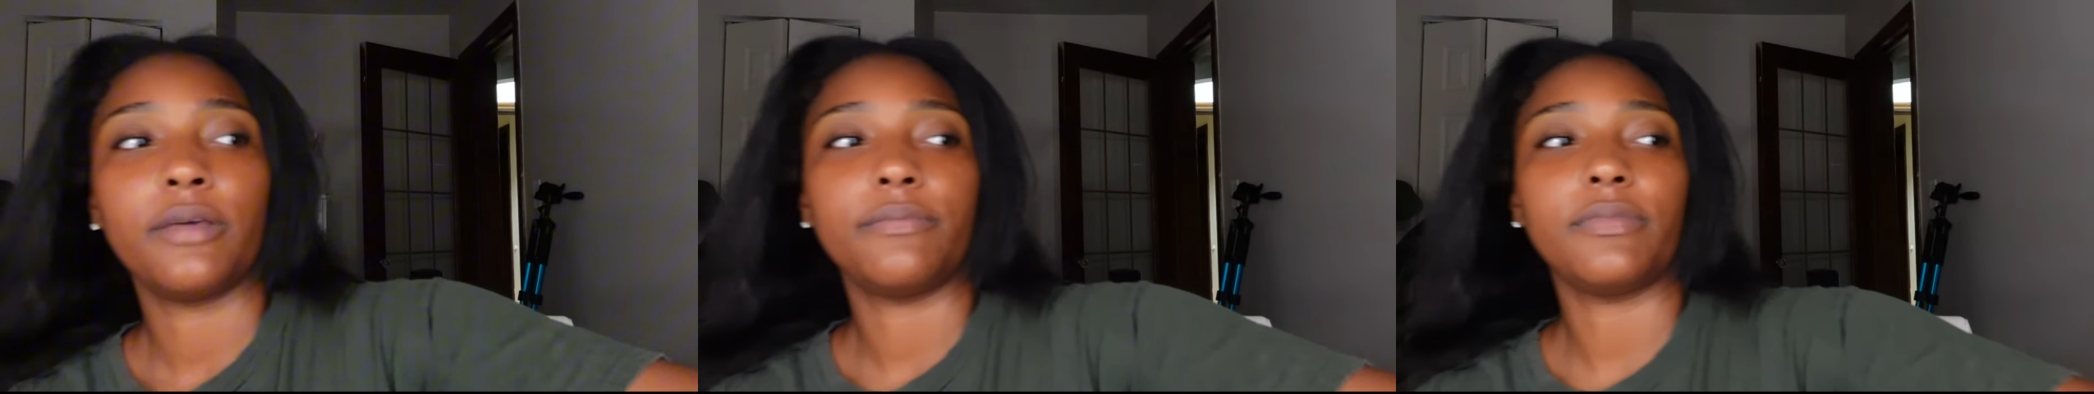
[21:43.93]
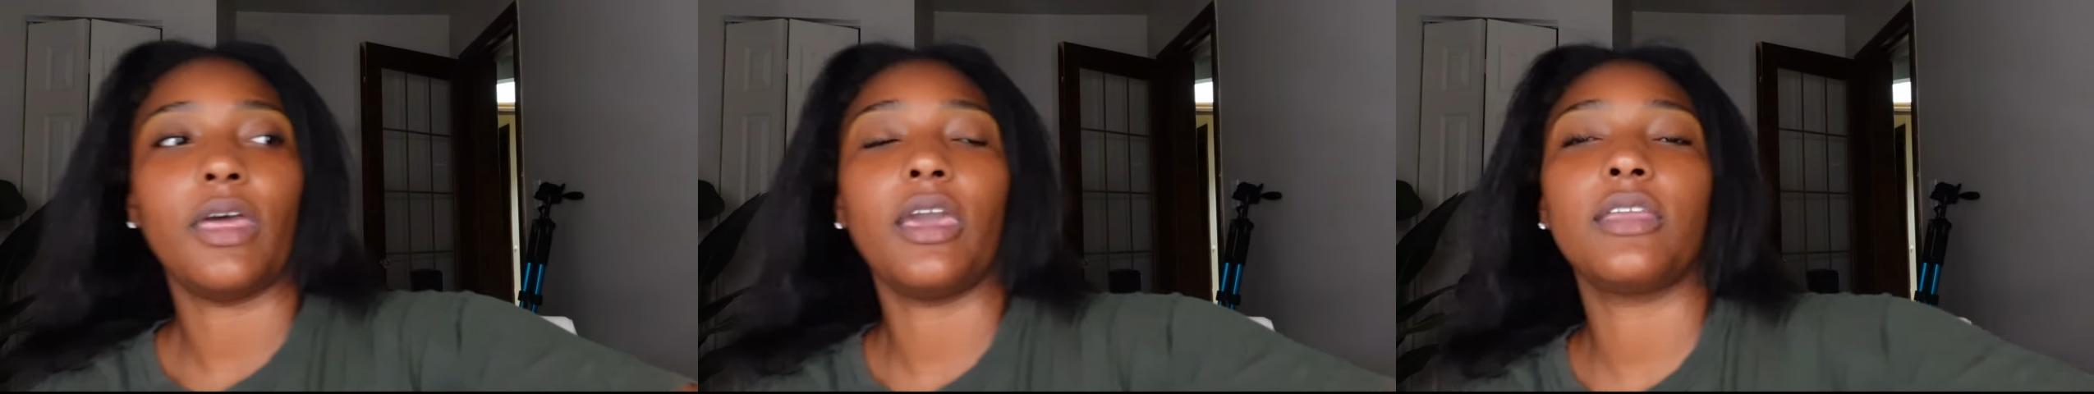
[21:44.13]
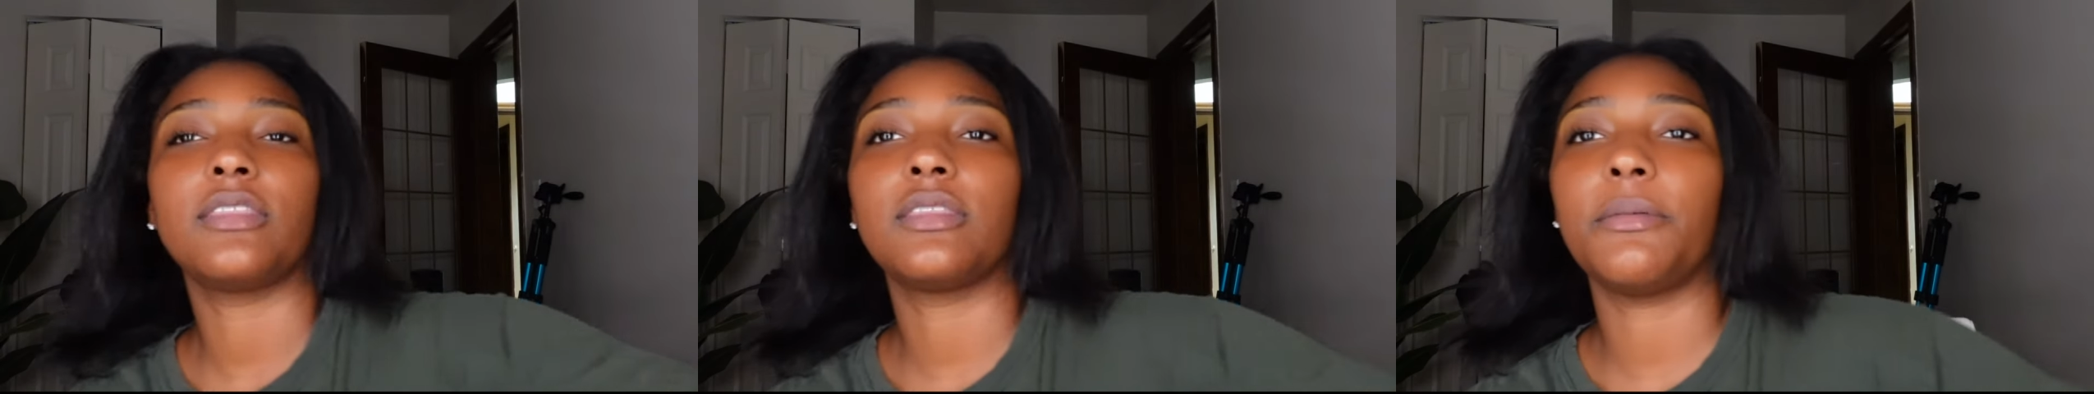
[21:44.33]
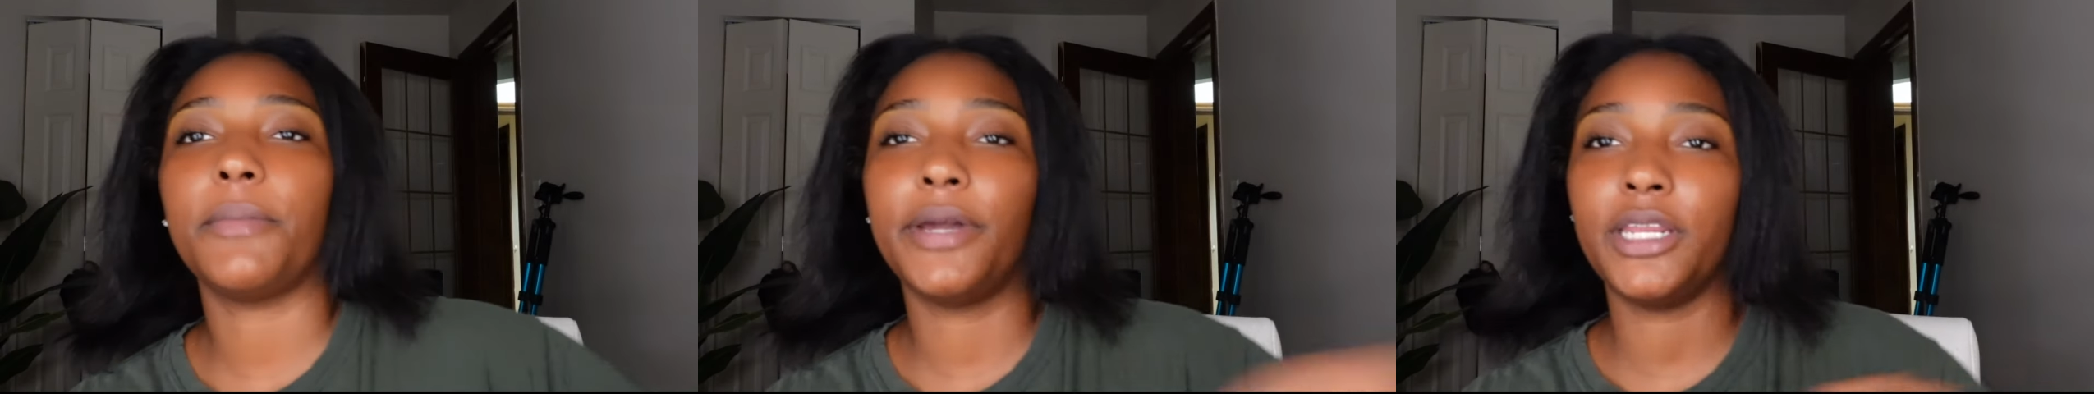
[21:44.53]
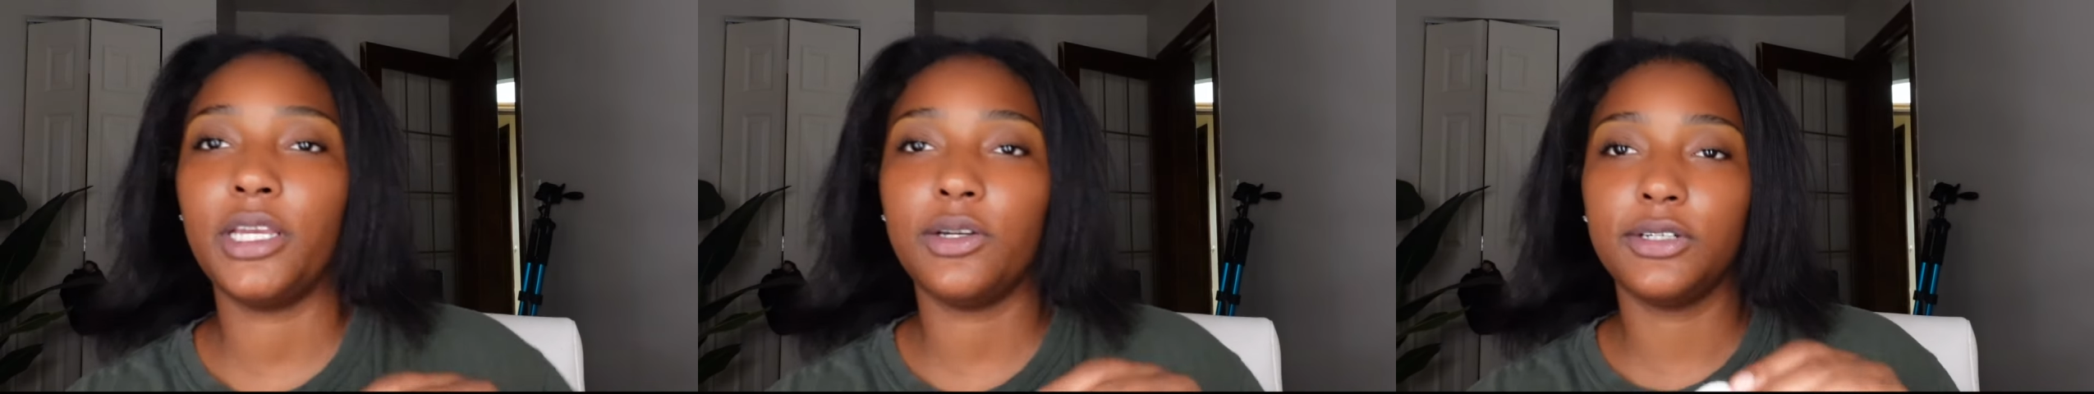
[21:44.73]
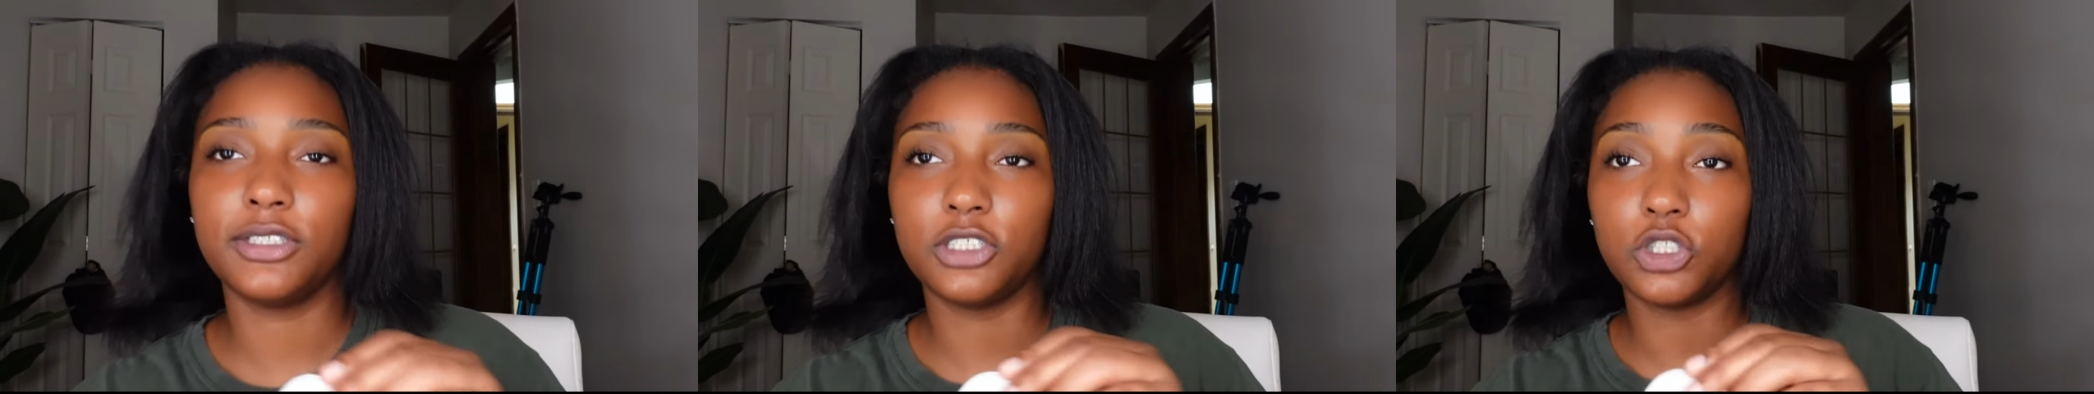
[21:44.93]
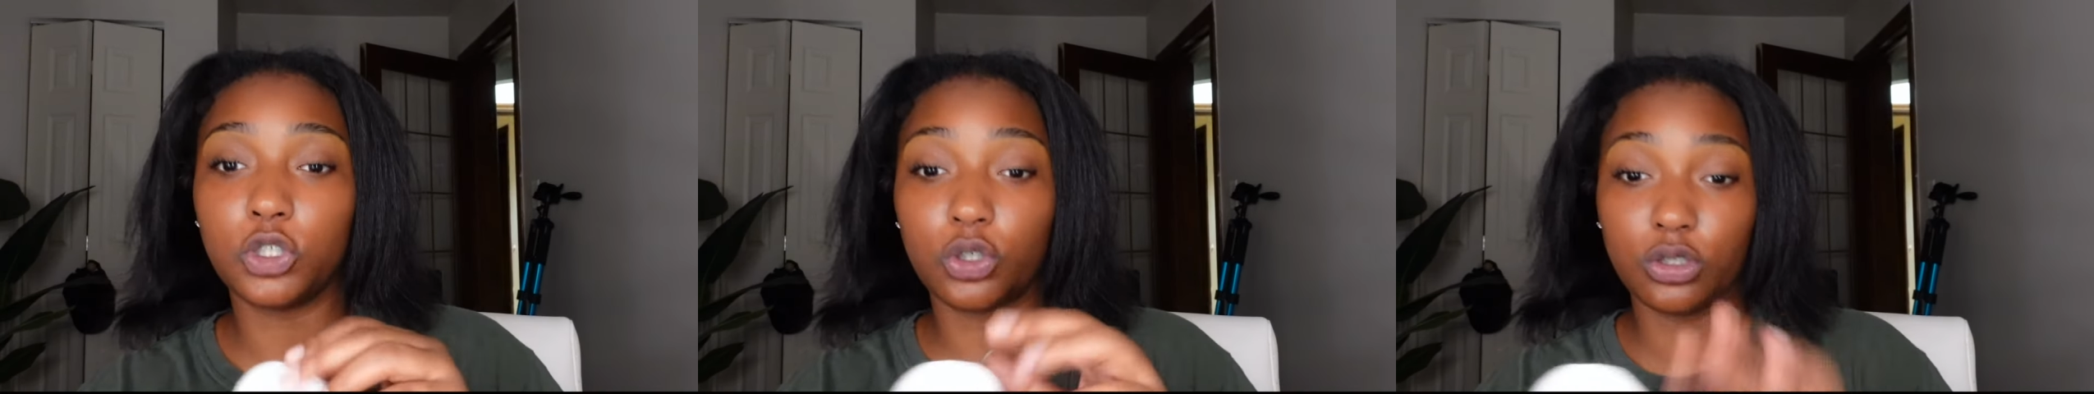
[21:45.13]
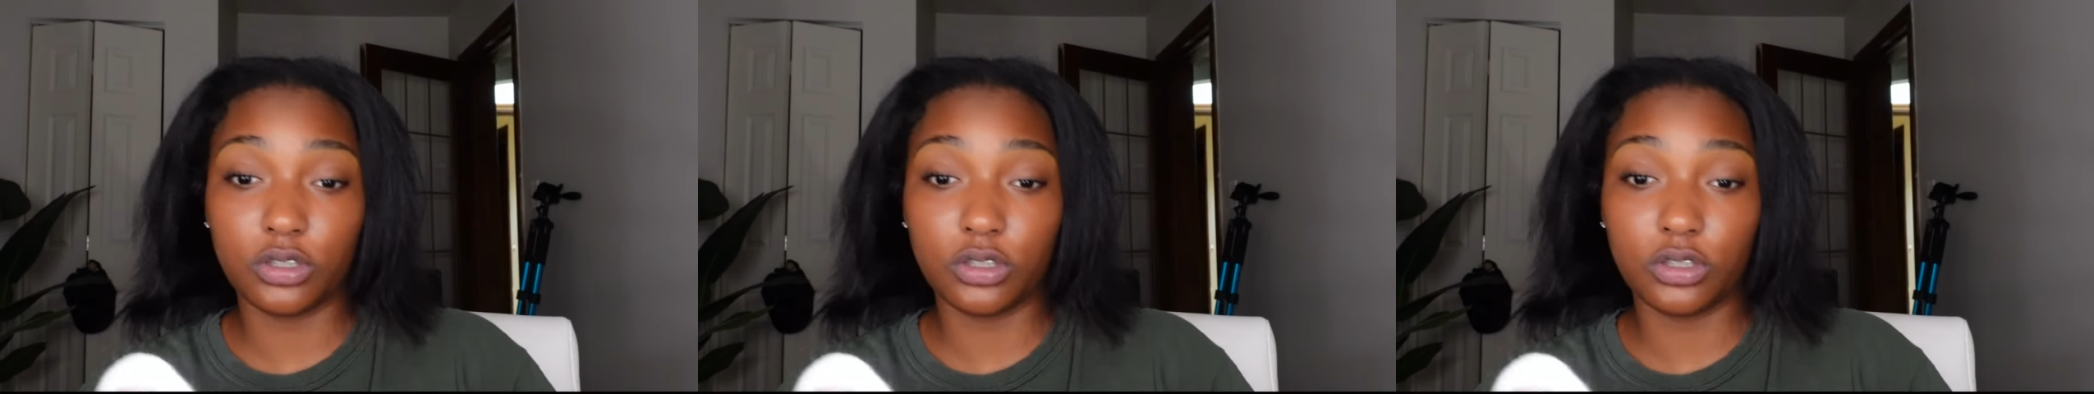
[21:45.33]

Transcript: Like, the money is,